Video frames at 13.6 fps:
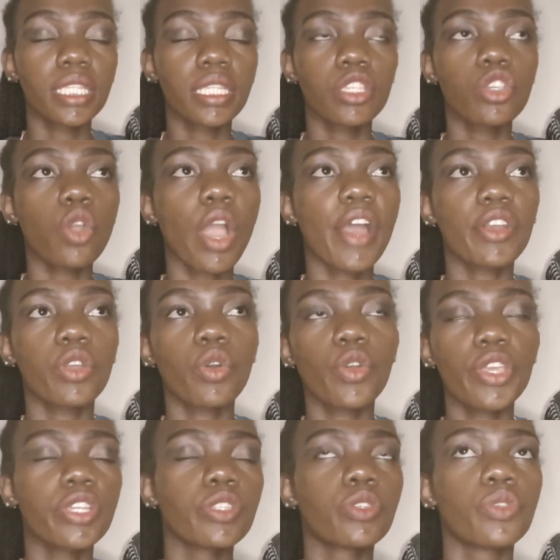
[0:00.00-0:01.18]
you are
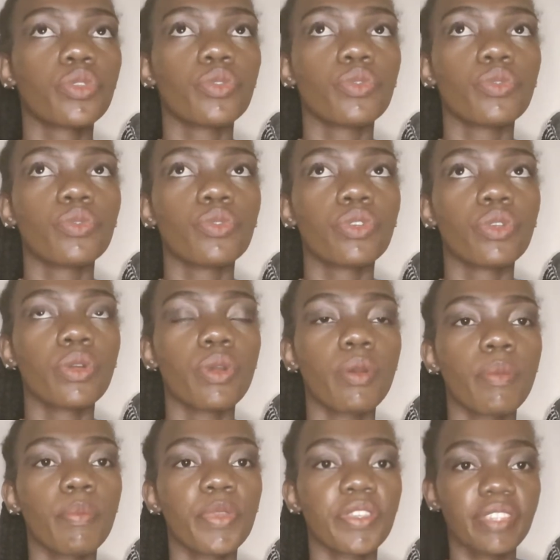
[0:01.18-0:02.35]
going to
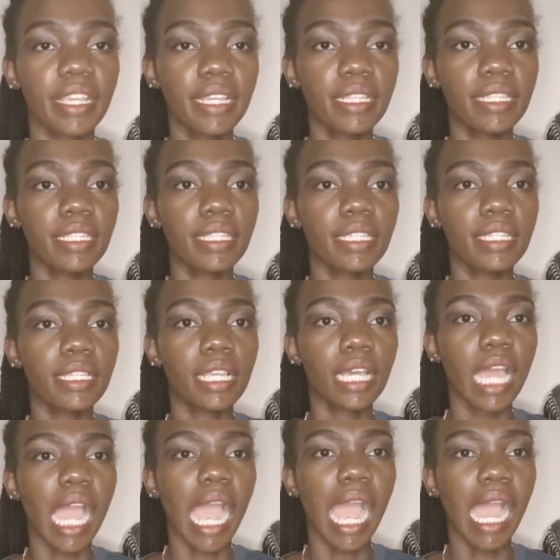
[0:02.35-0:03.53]
present
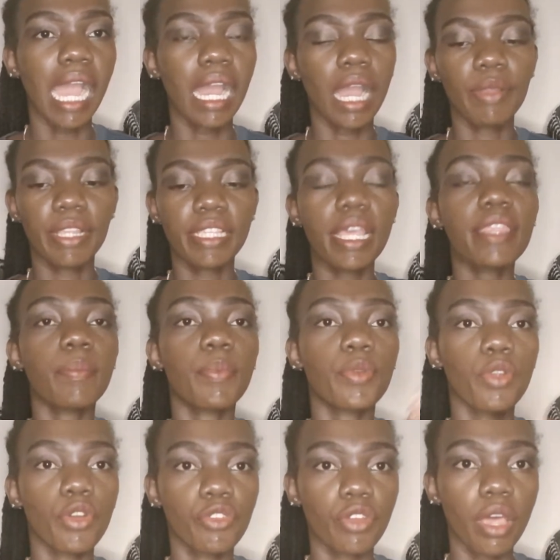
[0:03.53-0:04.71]
the
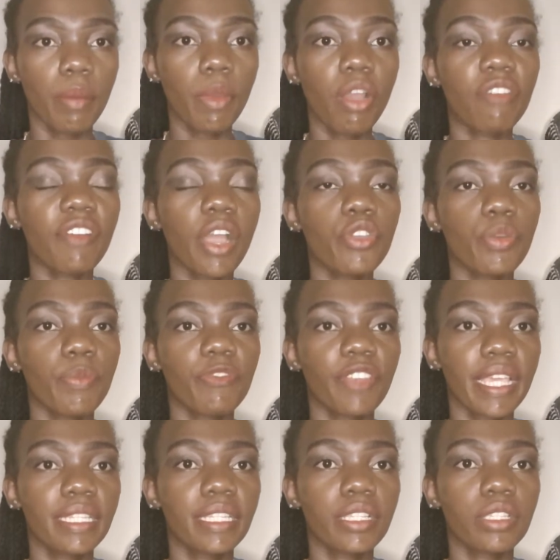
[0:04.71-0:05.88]
program of how your
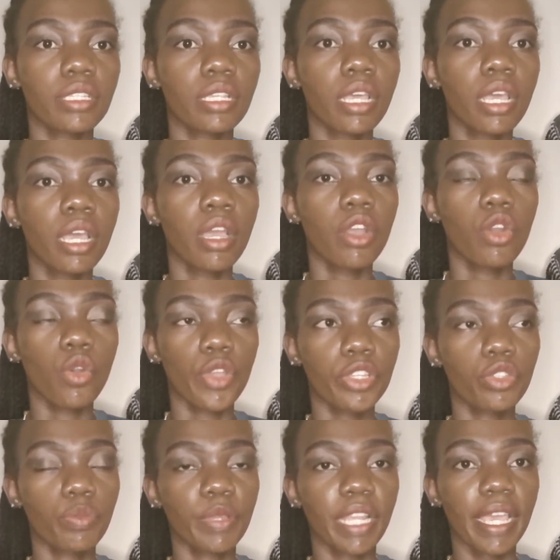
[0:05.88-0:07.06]
flight is going to
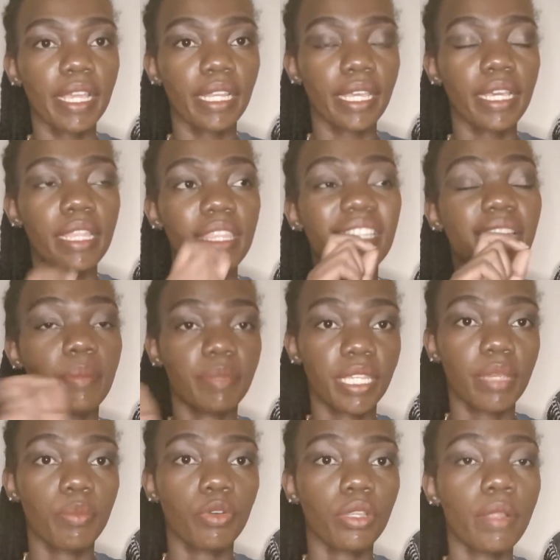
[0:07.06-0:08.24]
be like the
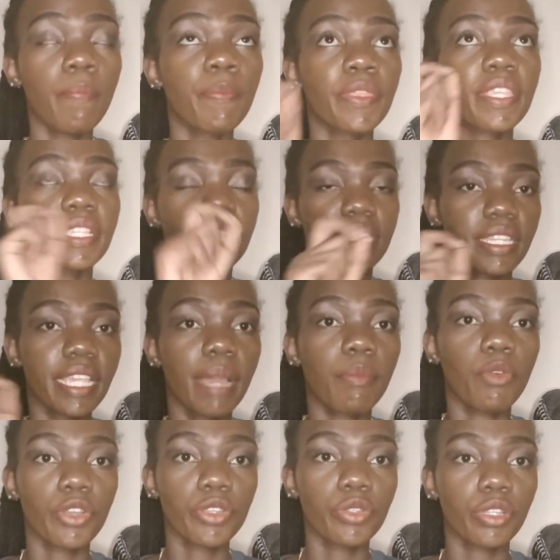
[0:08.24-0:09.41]
timetable. This is the day I'm
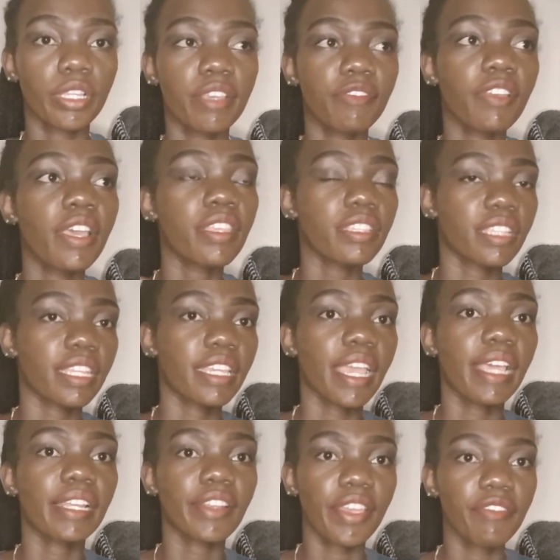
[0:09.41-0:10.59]
going to leave. This is the day I
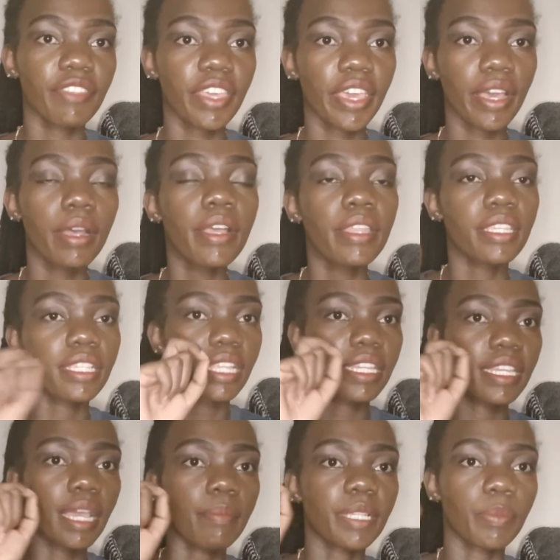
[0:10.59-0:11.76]
arrive there. This is the day
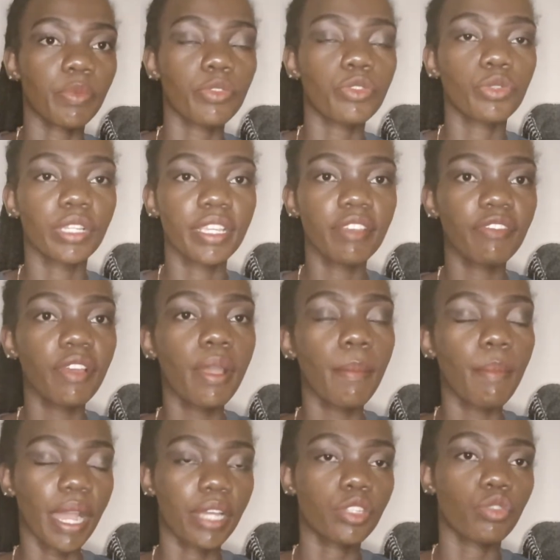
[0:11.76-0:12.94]
I'm supposed to leave
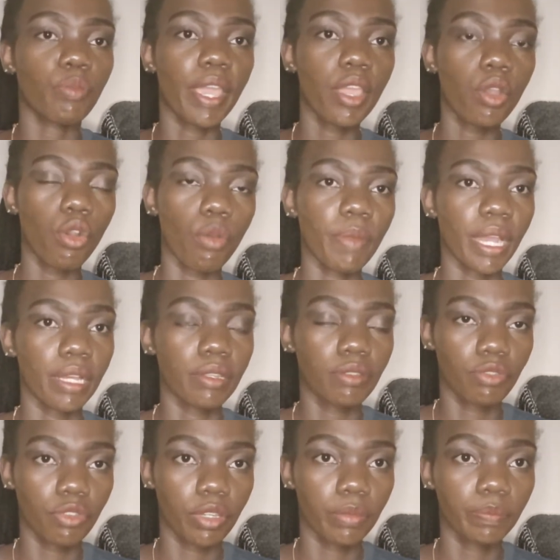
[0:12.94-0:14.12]
back to my home
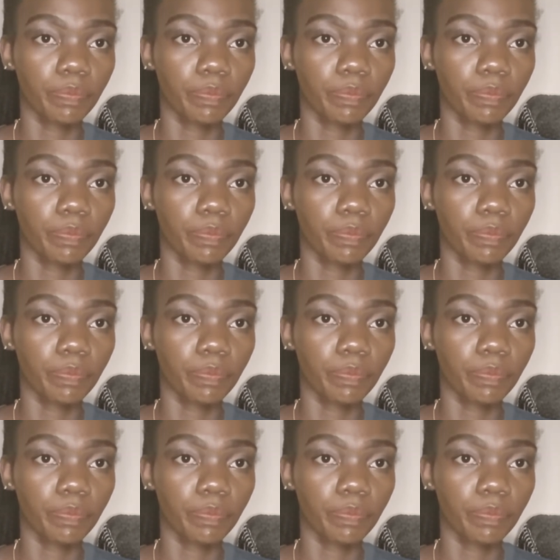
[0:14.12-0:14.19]
country.